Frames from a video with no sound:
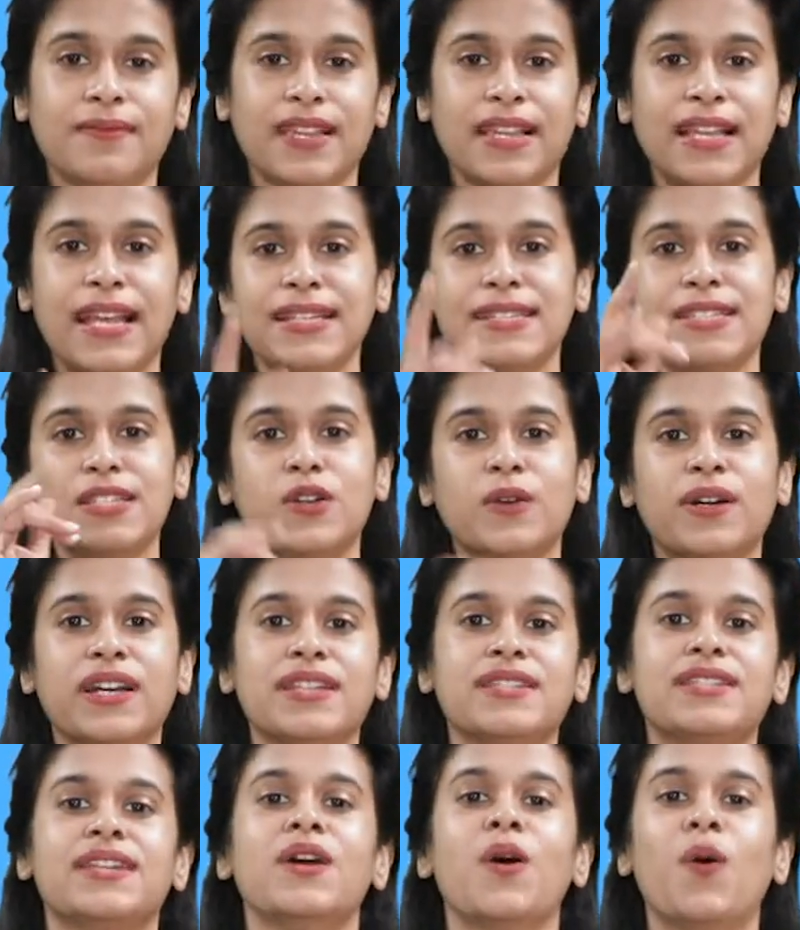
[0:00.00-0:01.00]
Let's look
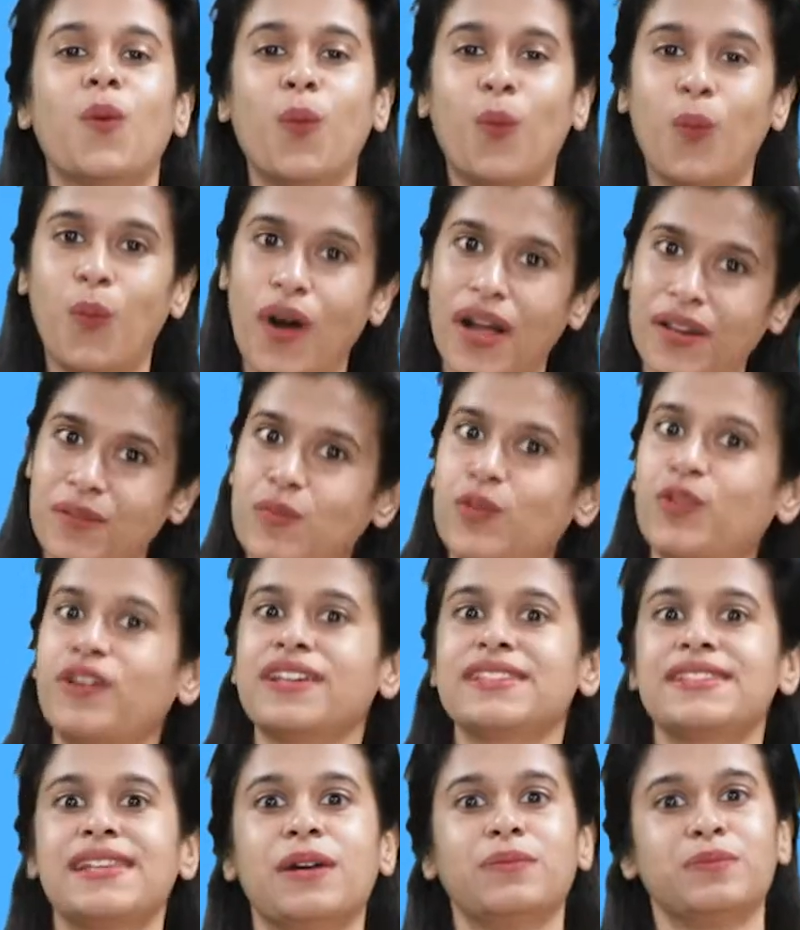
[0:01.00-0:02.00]
at one more
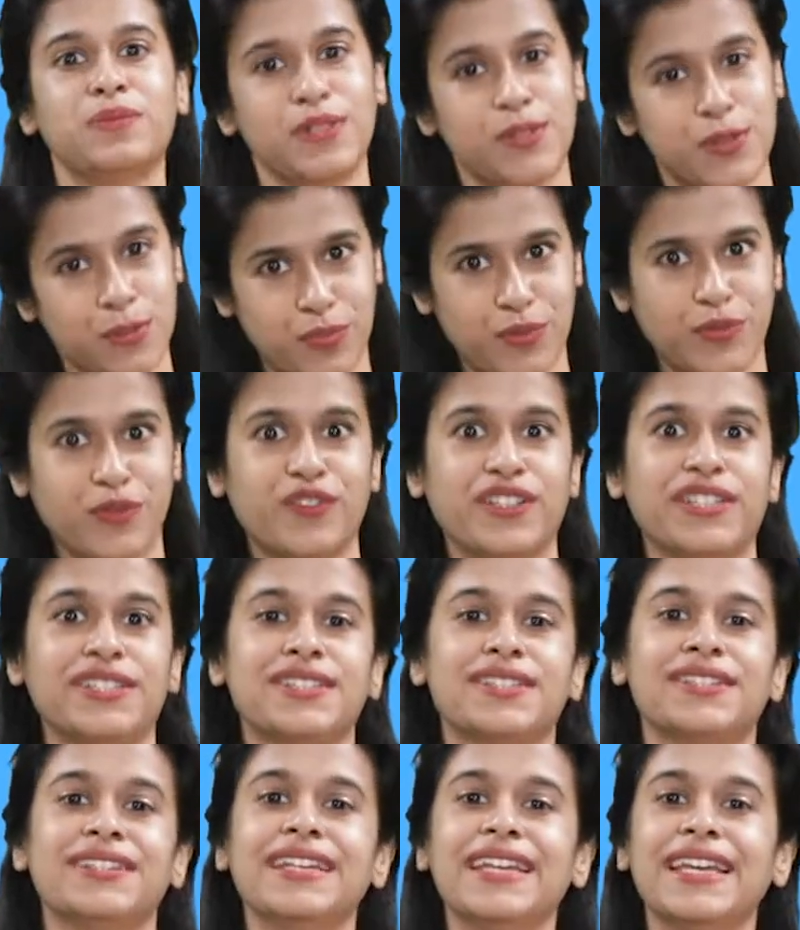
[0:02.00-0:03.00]
example to prove
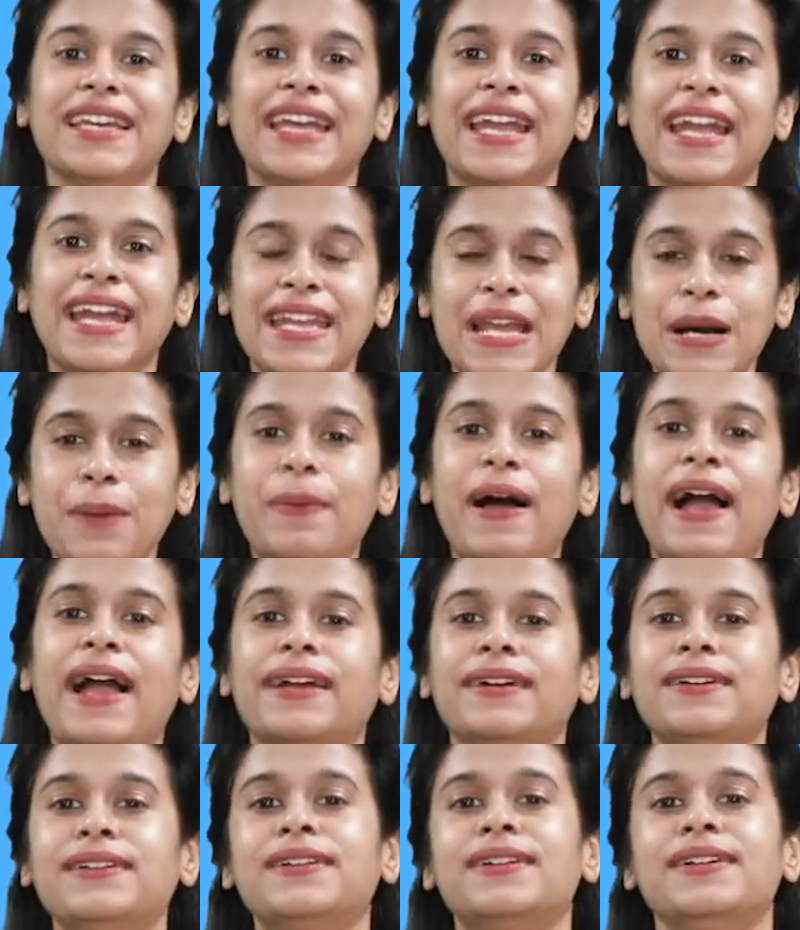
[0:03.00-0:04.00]
it. In a
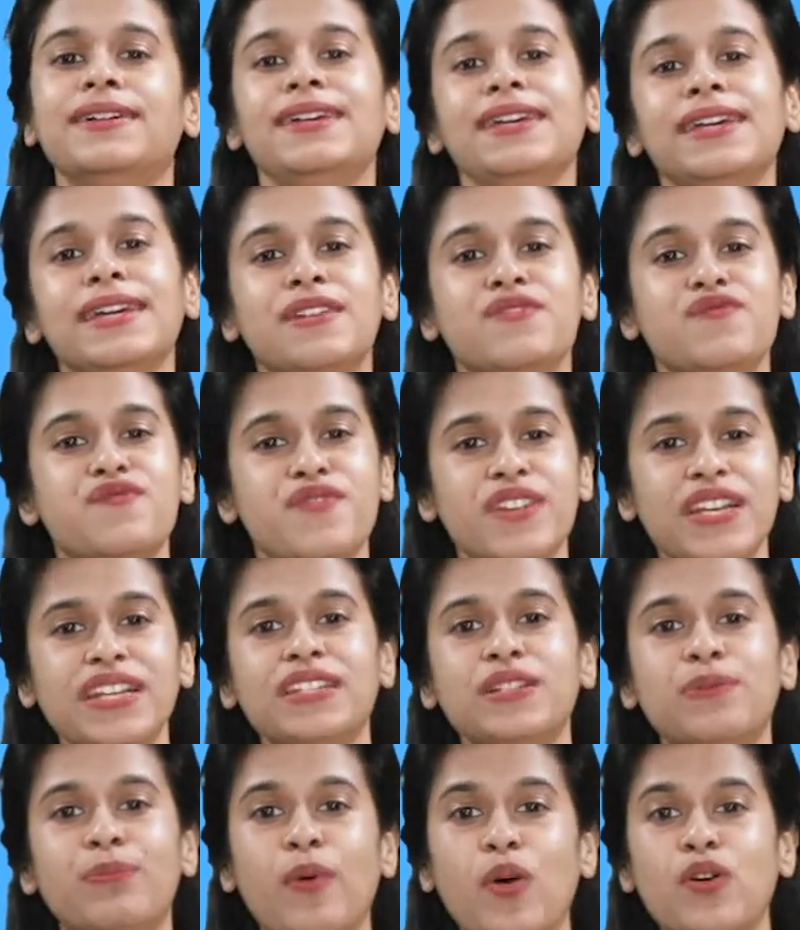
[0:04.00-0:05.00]
bank, if we
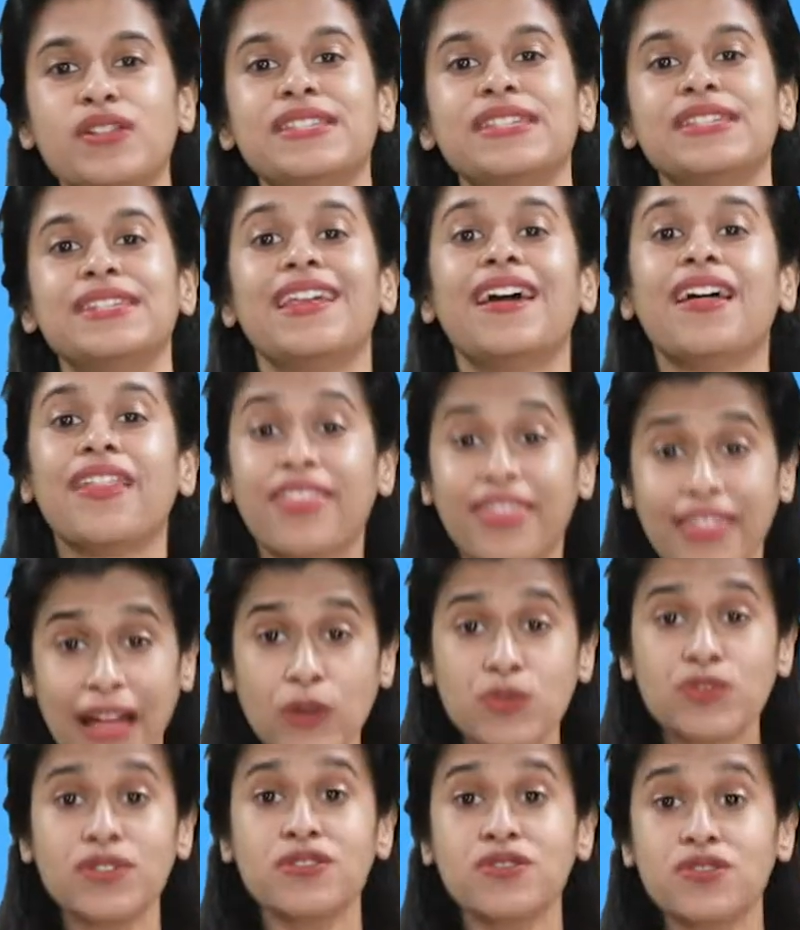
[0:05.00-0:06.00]
deposit
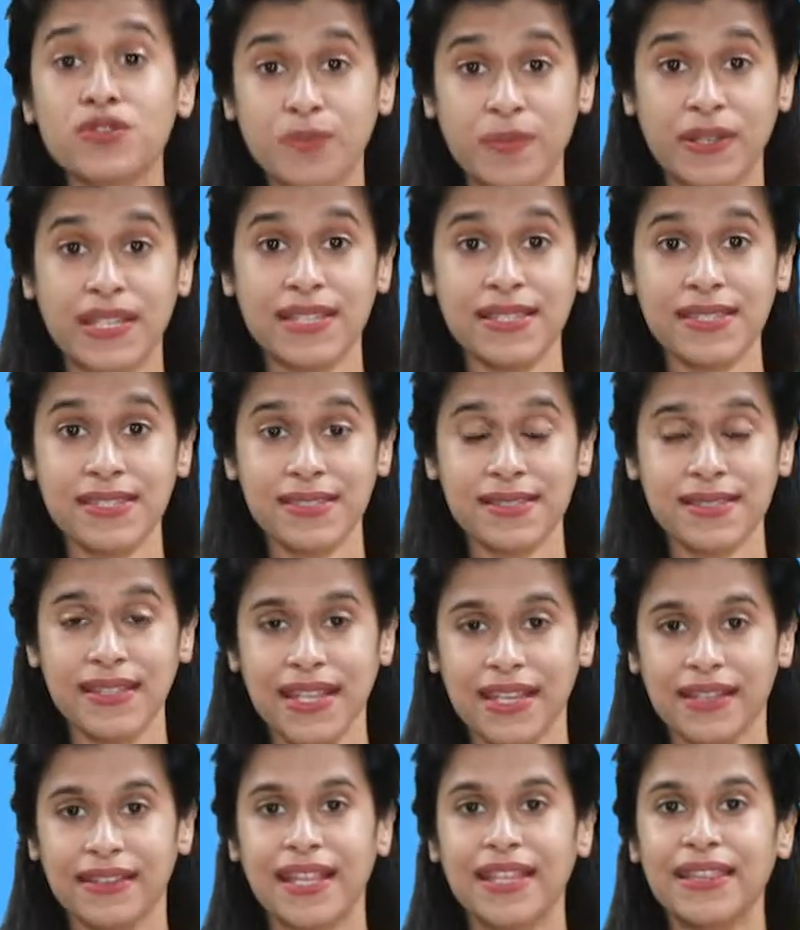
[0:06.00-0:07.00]
1000 rupees,
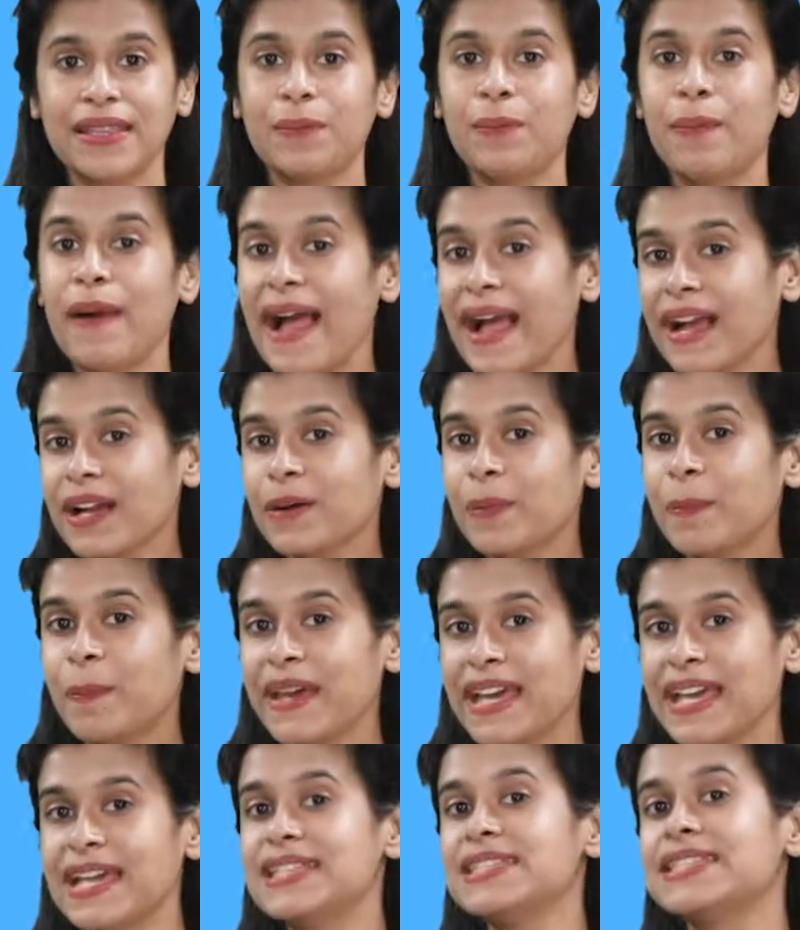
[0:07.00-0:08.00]
then the bank
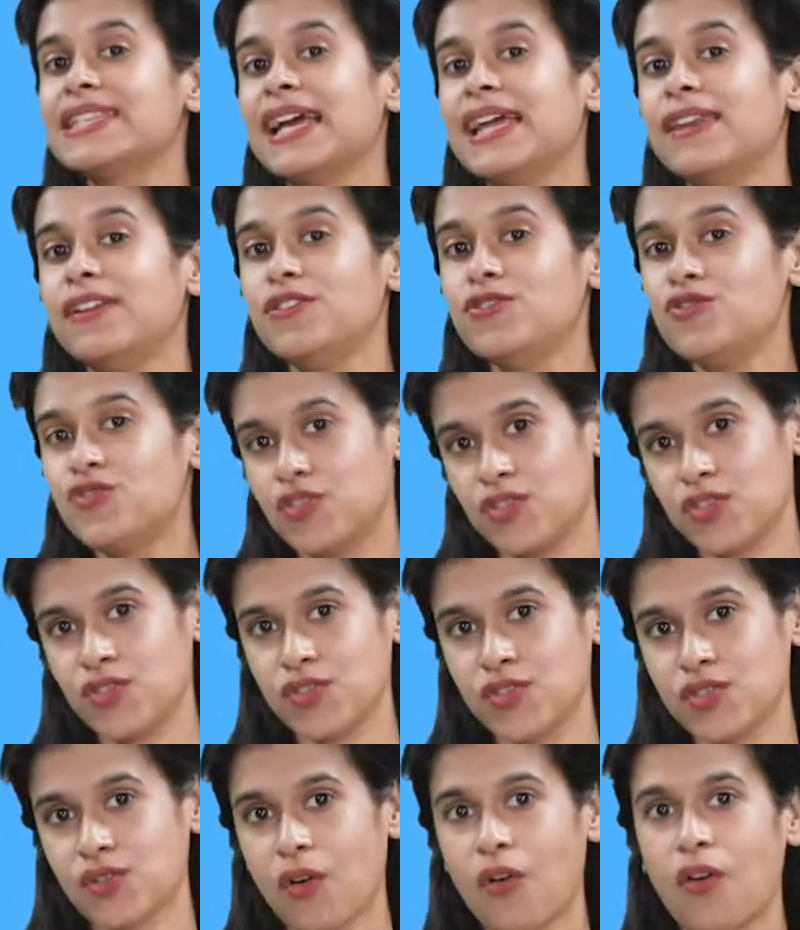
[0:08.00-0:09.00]
pays an
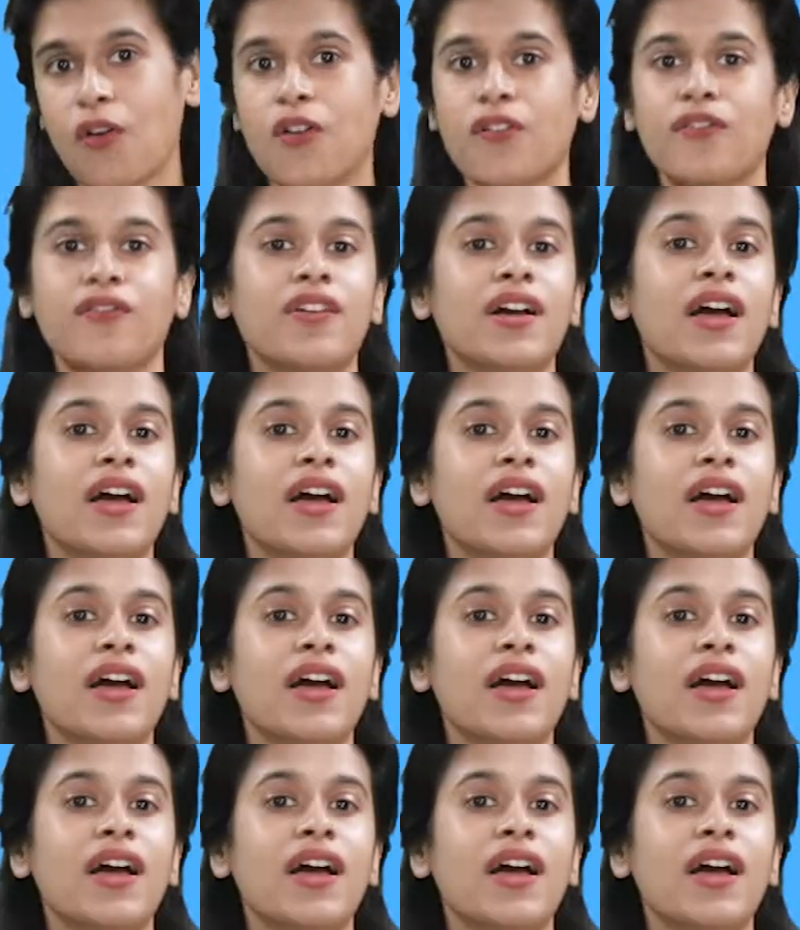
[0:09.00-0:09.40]
interest of